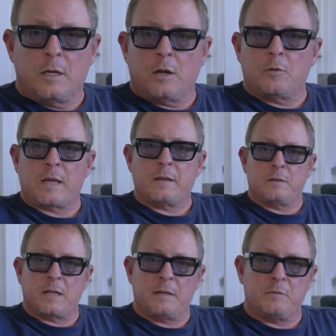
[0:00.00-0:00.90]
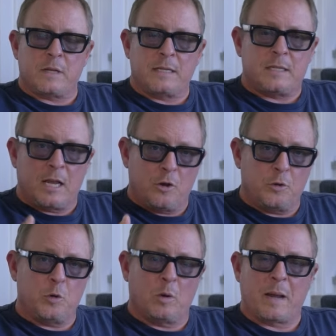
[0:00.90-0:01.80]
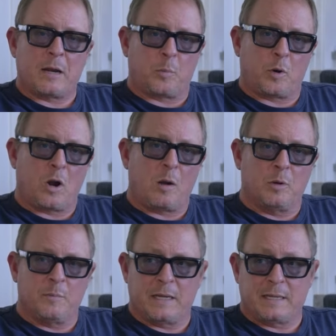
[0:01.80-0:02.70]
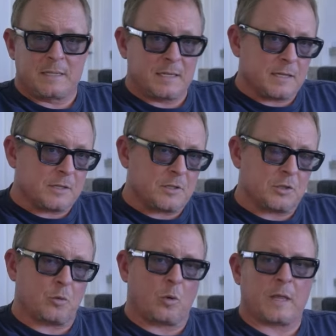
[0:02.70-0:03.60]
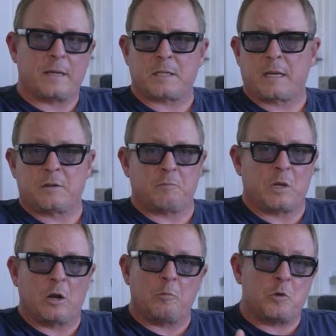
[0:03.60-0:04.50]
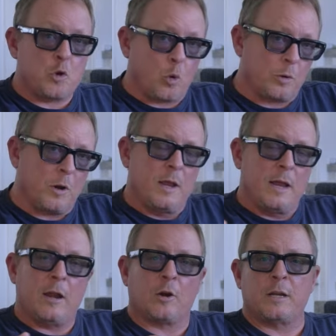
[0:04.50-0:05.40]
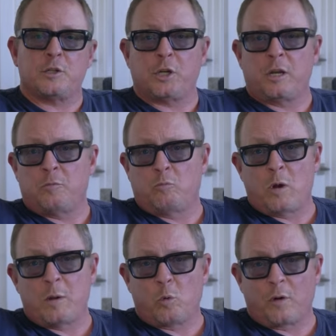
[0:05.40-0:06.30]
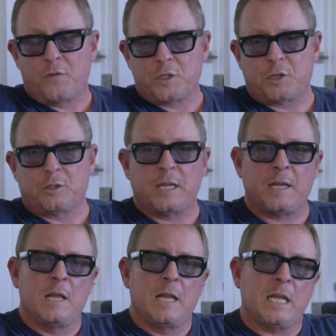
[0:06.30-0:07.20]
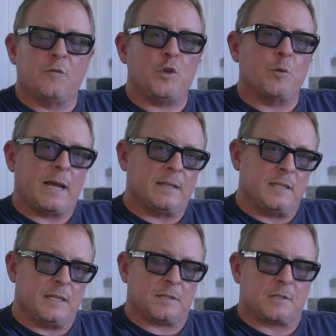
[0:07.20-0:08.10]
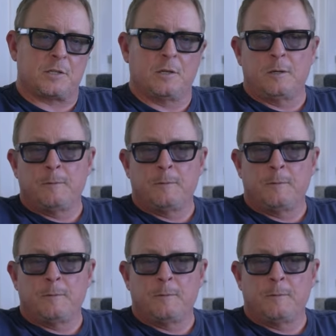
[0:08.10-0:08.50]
You know, they tell you about a problem that exists, or they say, you know, your air conditioning can run more efficiently if you add this.